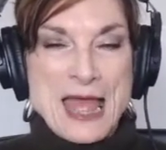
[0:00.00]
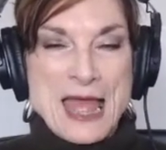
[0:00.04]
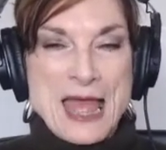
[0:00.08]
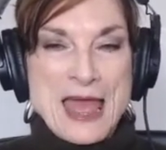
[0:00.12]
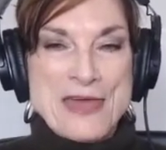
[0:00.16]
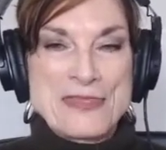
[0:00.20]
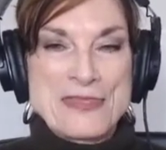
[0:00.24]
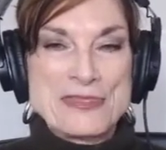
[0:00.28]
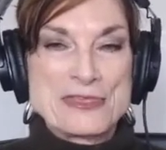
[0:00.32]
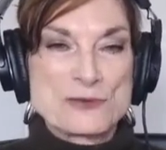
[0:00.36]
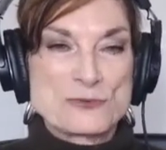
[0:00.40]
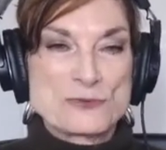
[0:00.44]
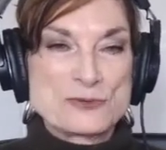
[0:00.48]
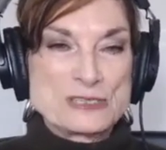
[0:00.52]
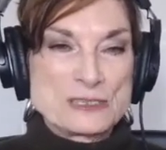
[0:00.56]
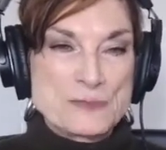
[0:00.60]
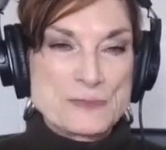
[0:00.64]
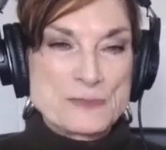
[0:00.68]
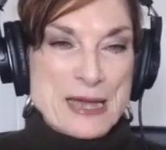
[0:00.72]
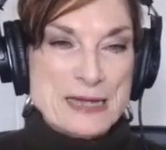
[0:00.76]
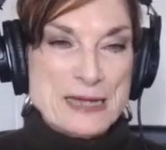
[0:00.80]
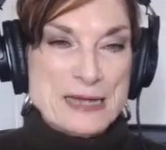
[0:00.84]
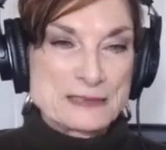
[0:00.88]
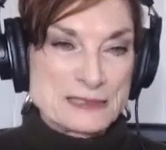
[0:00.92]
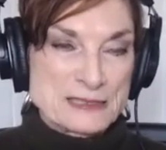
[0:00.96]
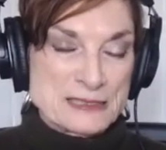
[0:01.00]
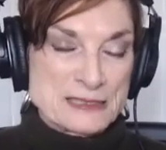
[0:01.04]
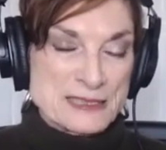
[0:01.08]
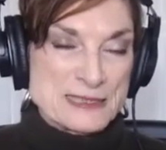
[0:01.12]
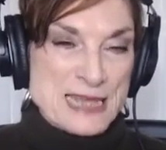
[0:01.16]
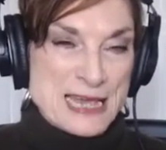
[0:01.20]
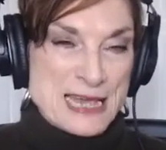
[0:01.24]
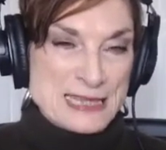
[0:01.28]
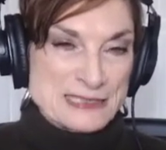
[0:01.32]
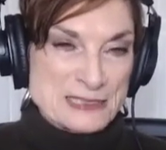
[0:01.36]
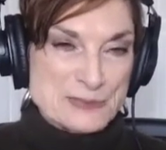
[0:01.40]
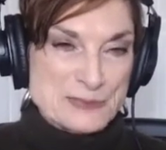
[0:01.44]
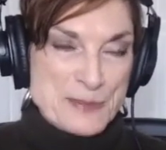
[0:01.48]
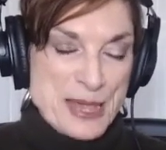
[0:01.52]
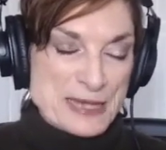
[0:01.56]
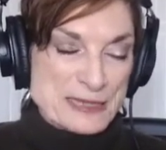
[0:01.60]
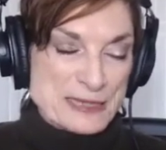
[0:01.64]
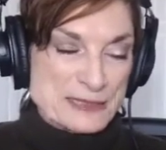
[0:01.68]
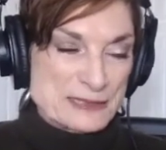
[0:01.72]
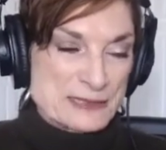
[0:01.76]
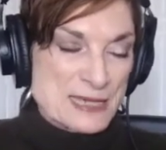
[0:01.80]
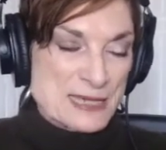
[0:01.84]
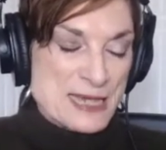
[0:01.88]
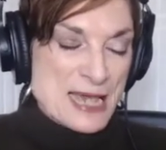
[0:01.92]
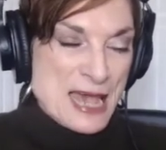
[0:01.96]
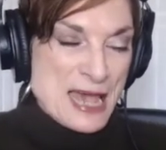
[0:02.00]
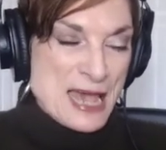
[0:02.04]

And the respect is in that space.